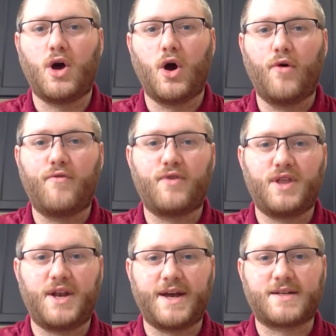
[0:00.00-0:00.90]
over the
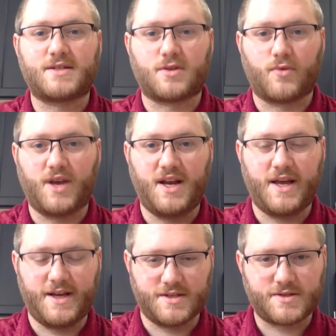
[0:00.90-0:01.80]
next 3
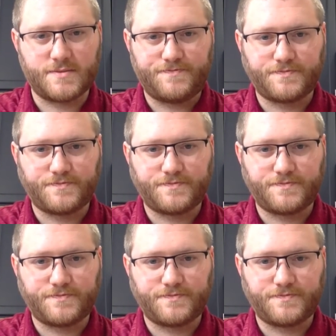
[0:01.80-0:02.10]
days.